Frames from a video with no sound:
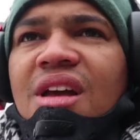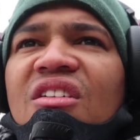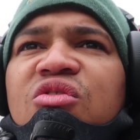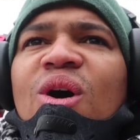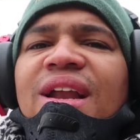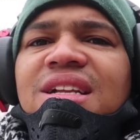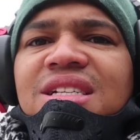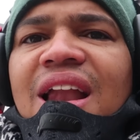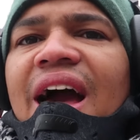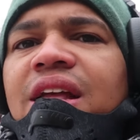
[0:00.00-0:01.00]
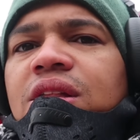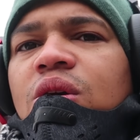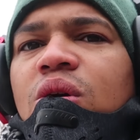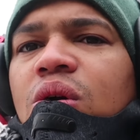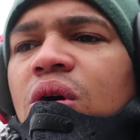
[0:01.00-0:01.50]
of what it's like
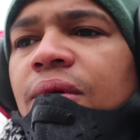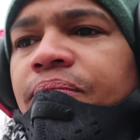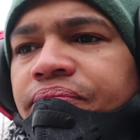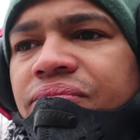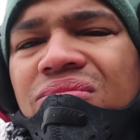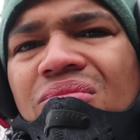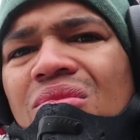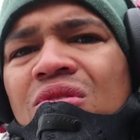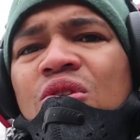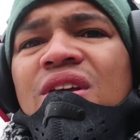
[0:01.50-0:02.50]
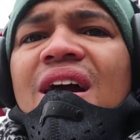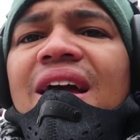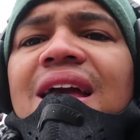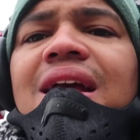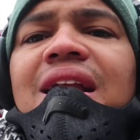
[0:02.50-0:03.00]
to
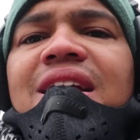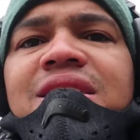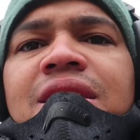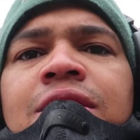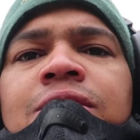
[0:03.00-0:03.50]
hear English.